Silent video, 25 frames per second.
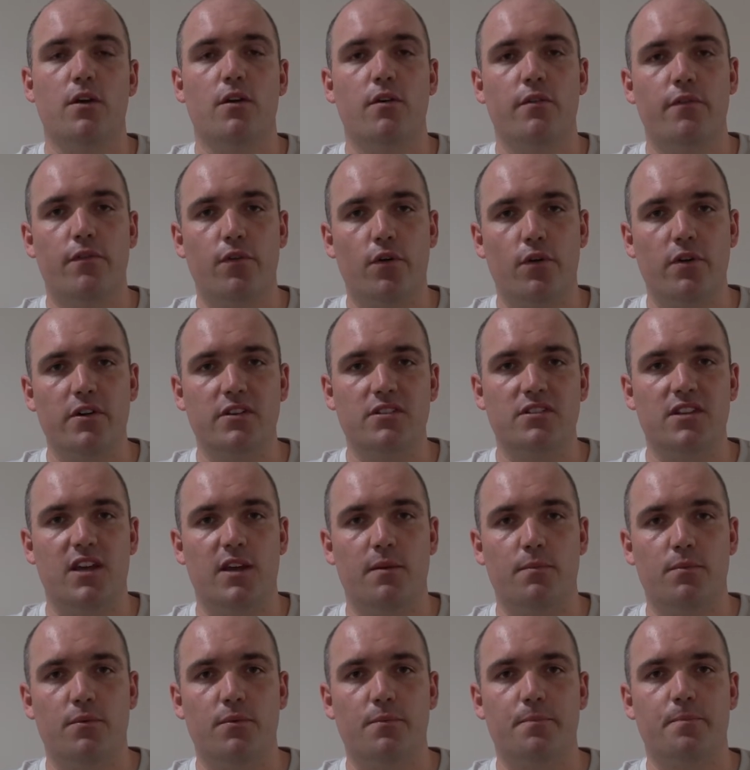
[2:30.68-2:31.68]
For
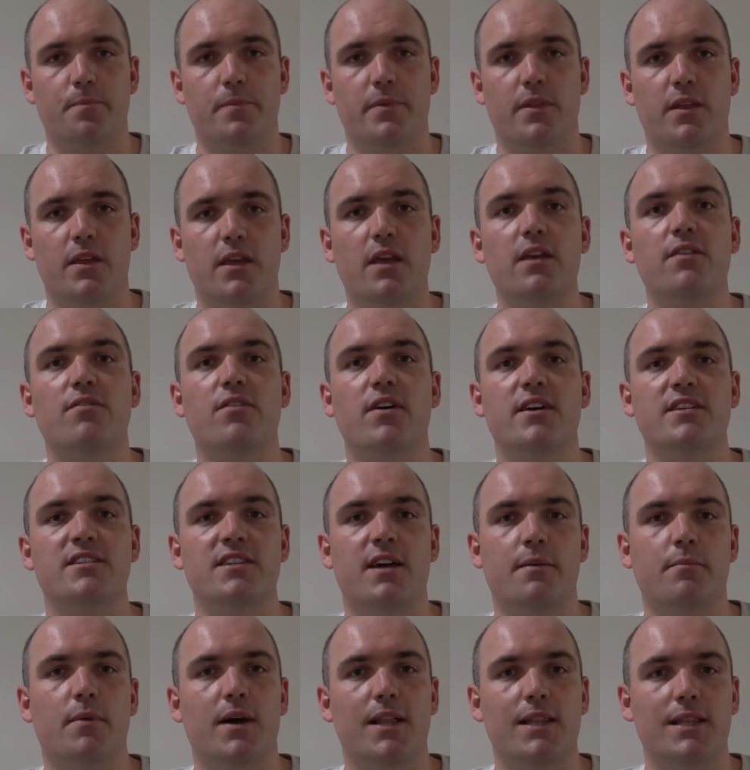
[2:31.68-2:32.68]
example, if I
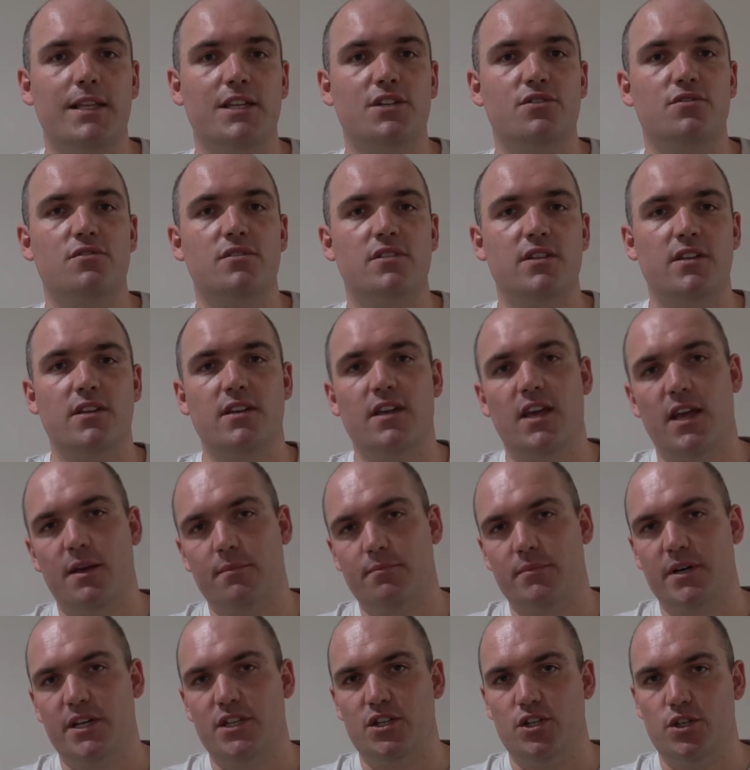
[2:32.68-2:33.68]
sat my literacy and
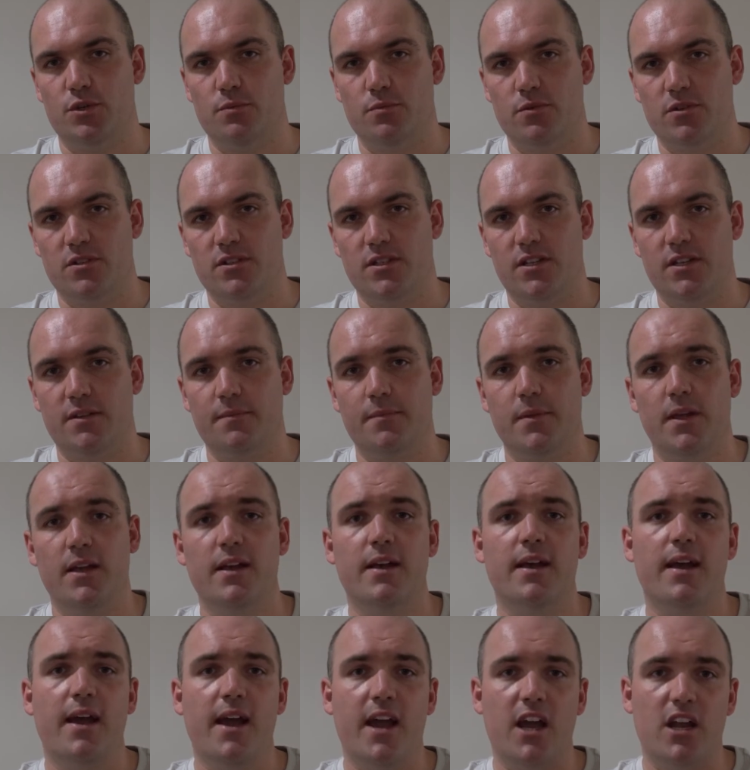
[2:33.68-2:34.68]
my numeracy,
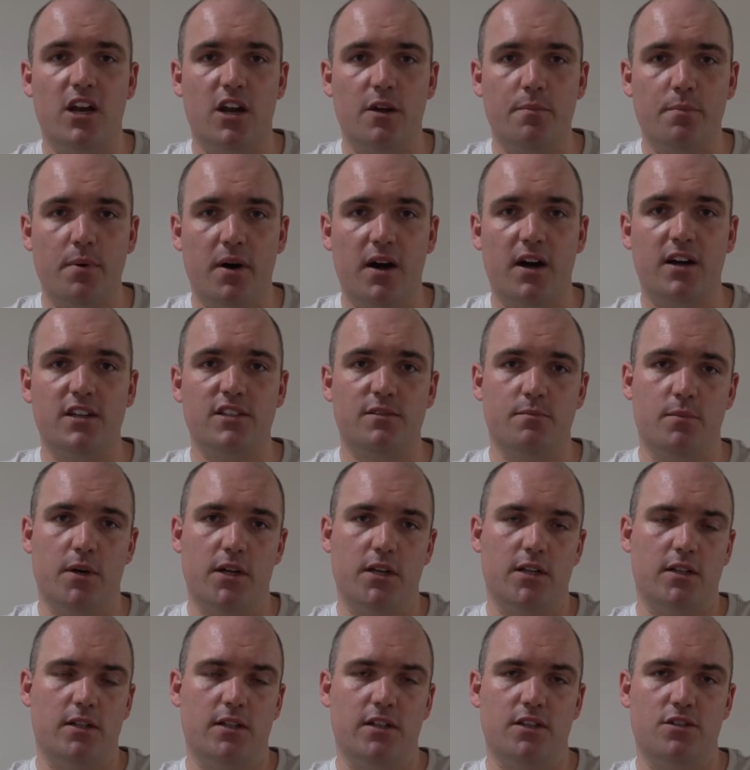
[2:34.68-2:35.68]
and I passed
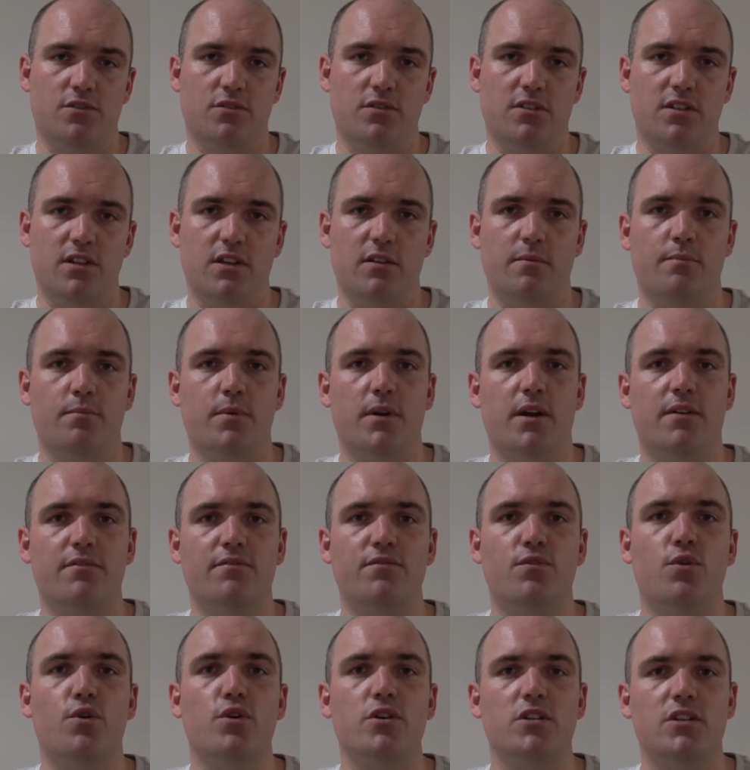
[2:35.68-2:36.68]
my literacy, but
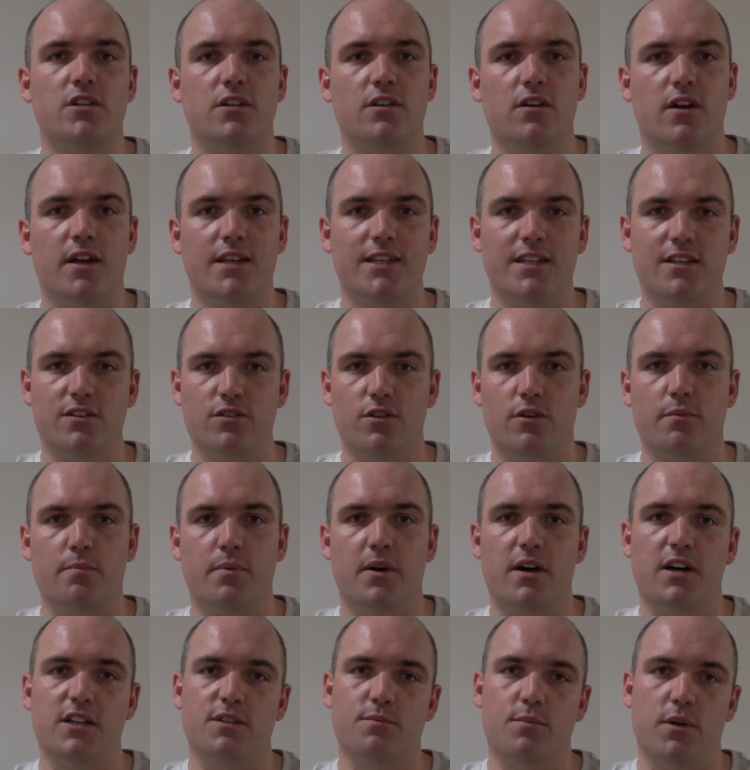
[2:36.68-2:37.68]
unfortunately I did not
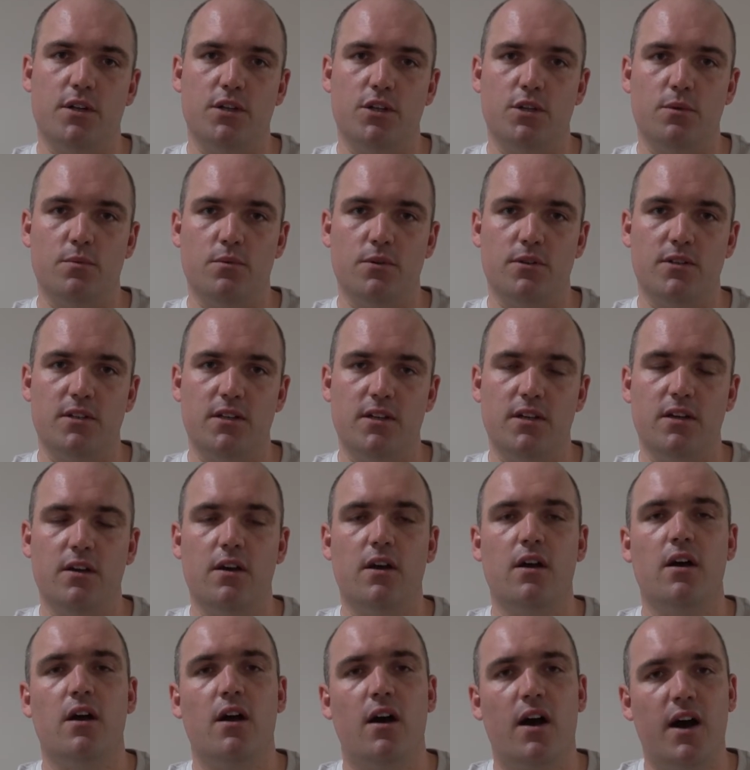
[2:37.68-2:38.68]
pass my numeracy,
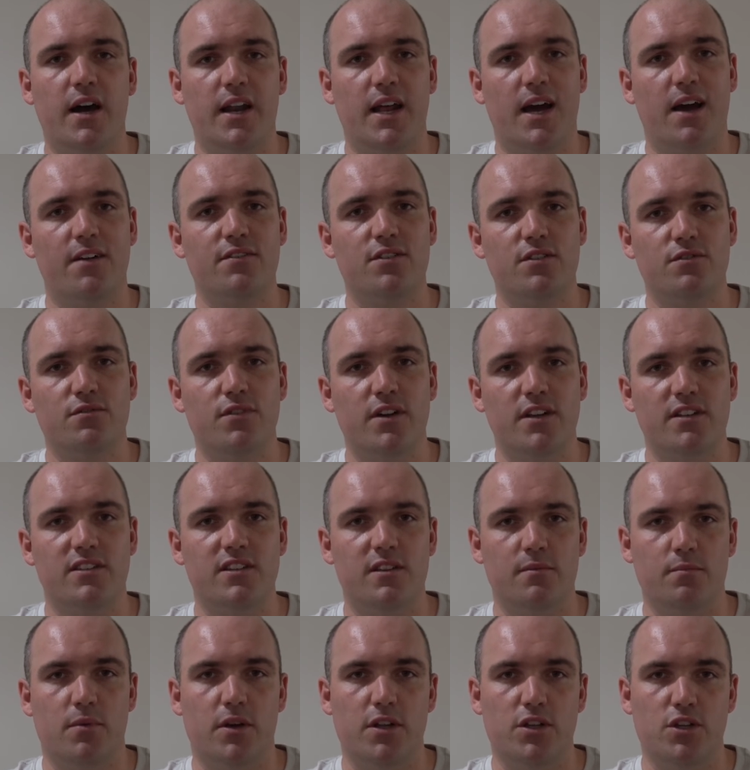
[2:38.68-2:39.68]
I'd have to
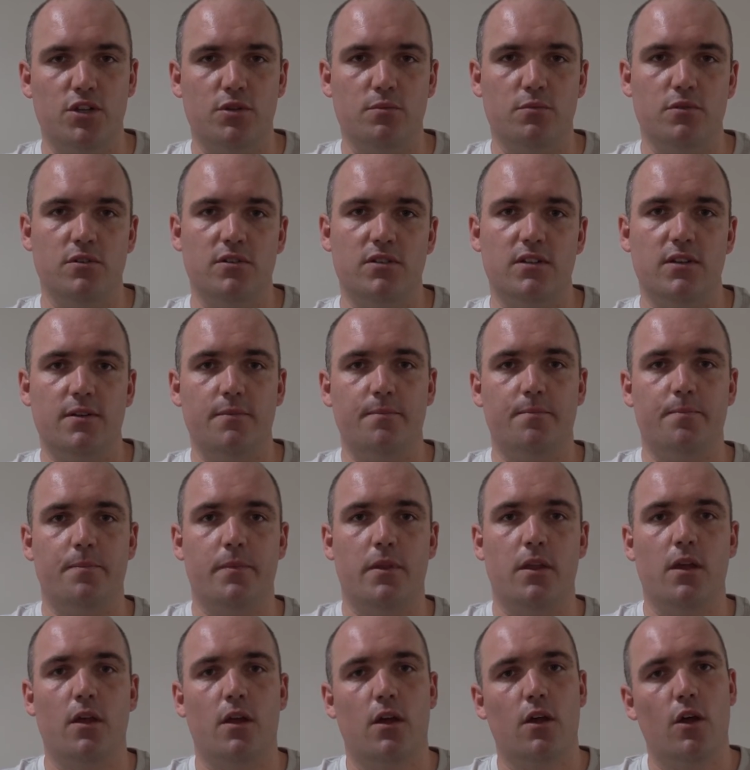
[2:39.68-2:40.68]
resit my numeracy.
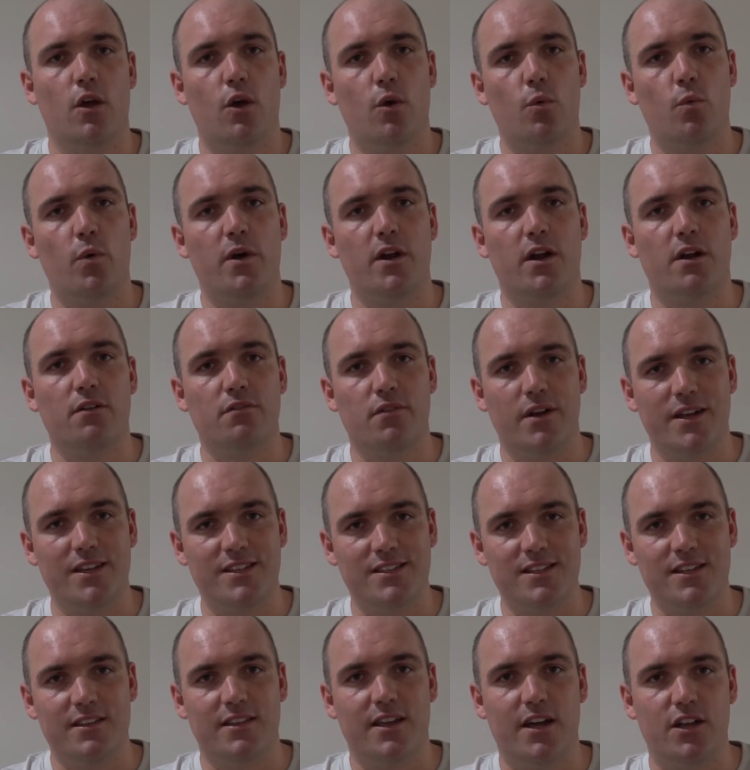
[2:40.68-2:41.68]
When I
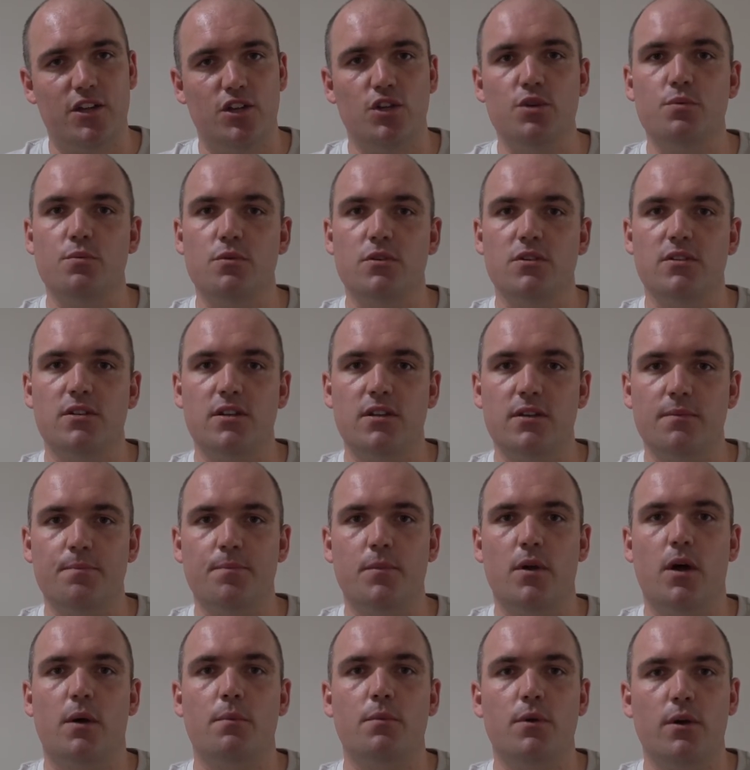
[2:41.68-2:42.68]
resit that numeracy,
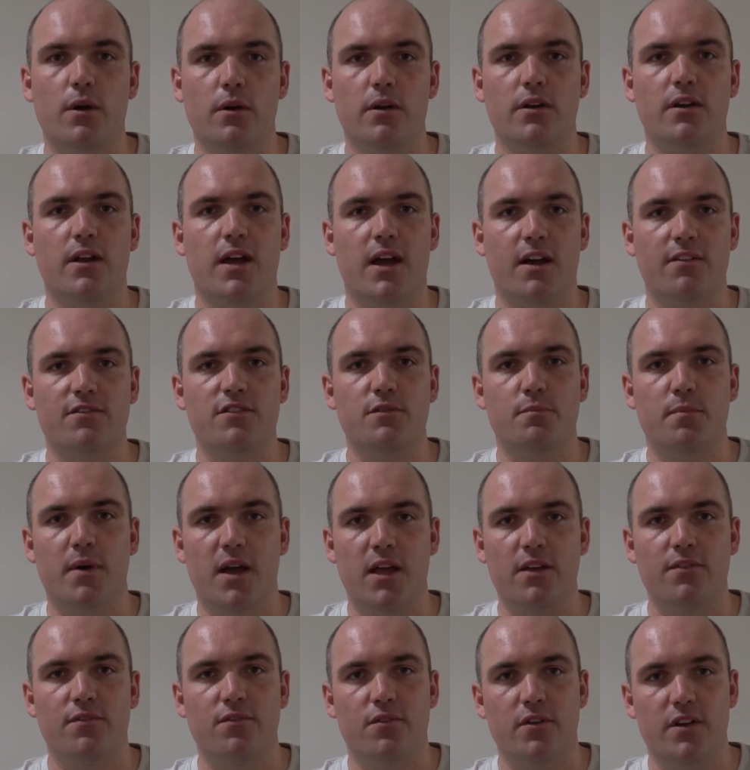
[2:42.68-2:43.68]
I'm going to have to
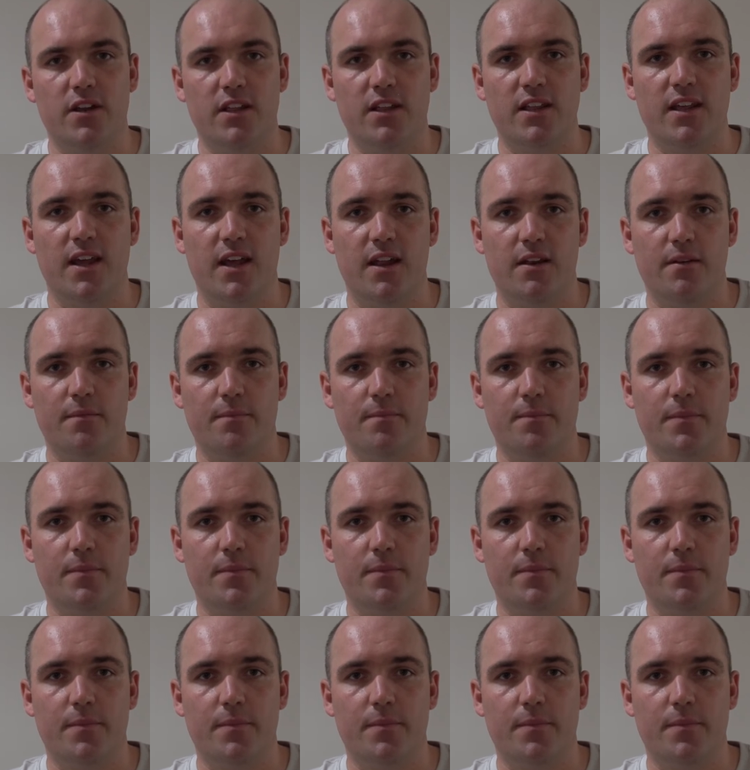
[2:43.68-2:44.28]
pay for it again.